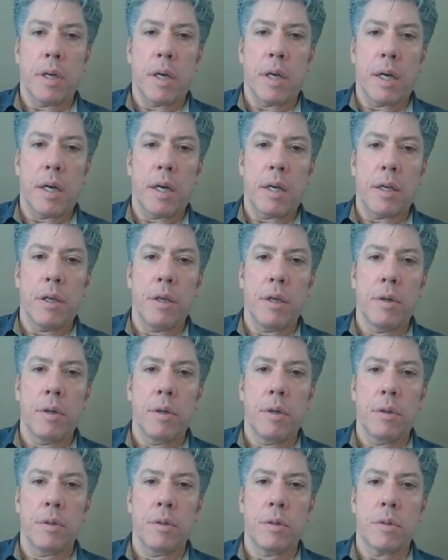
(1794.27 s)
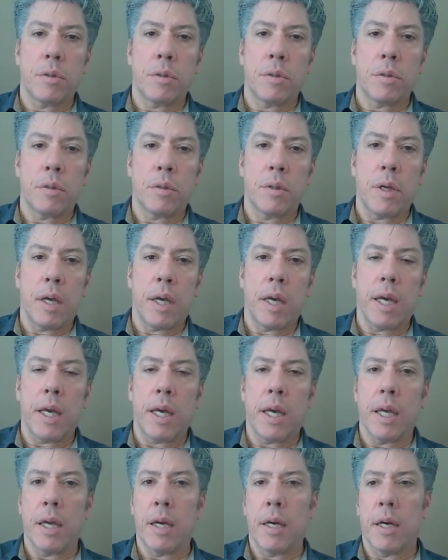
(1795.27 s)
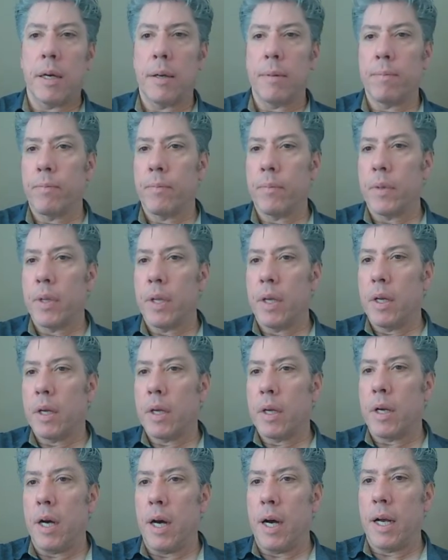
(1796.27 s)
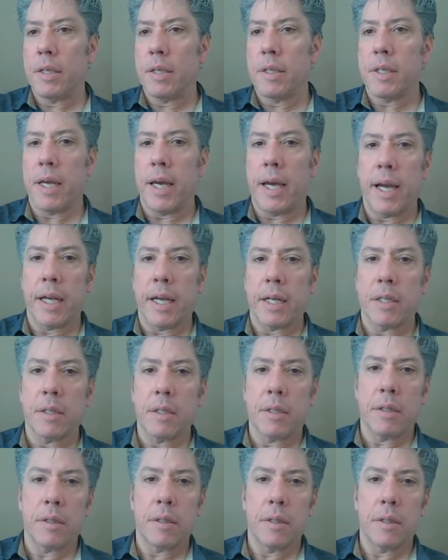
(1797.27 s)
uh, use a uh, contact